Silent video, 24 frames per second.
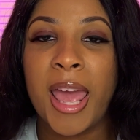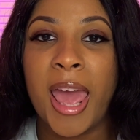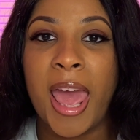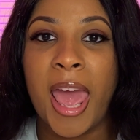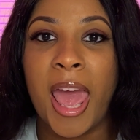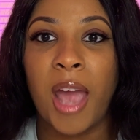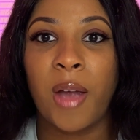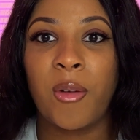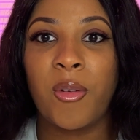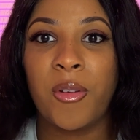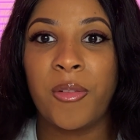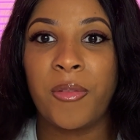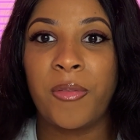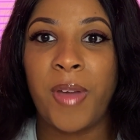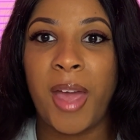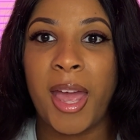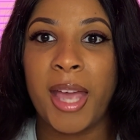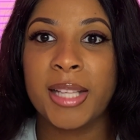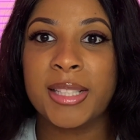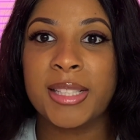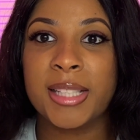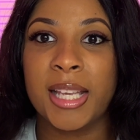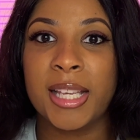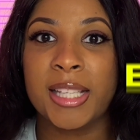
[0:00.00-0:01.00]

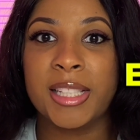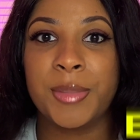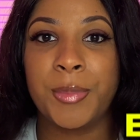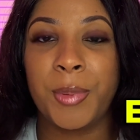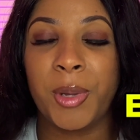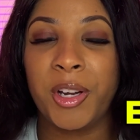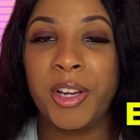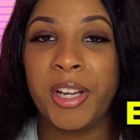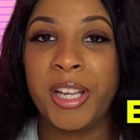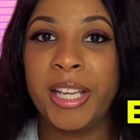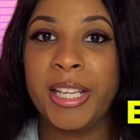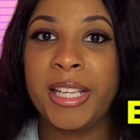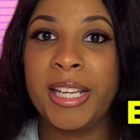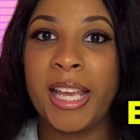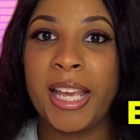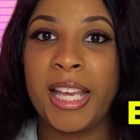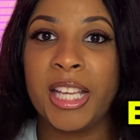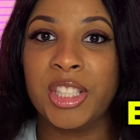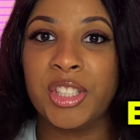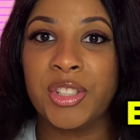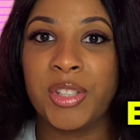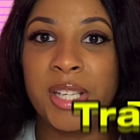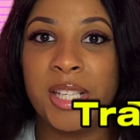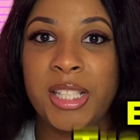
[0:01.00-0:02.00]
Equifax, Experian,
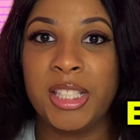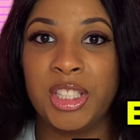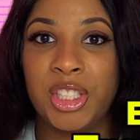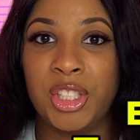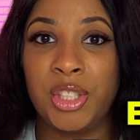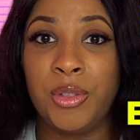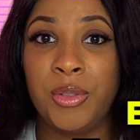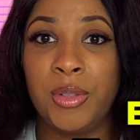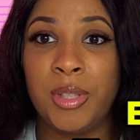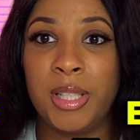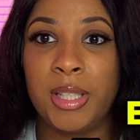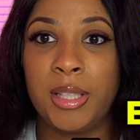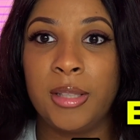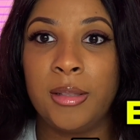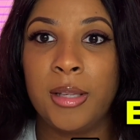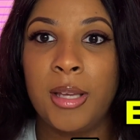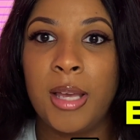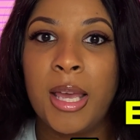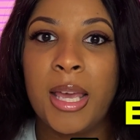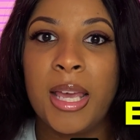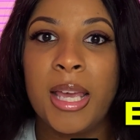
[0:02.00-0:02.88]
and TransUnion,